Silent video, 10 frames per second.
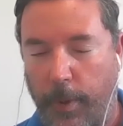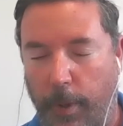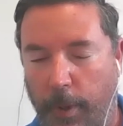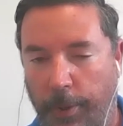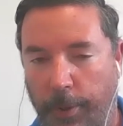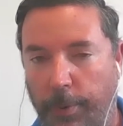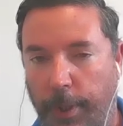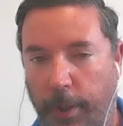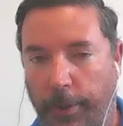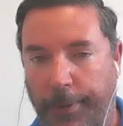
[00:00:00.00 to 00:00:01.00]
on
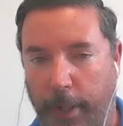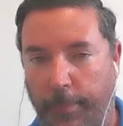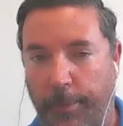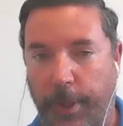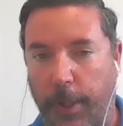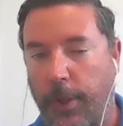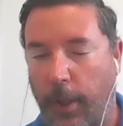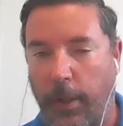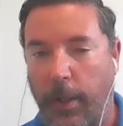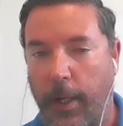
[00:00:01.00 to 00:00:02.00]
duty at all times
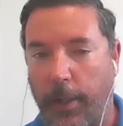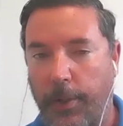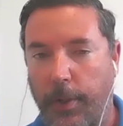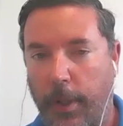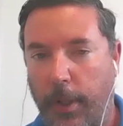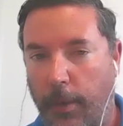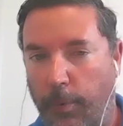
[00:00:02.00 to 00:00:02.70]
teaching the class.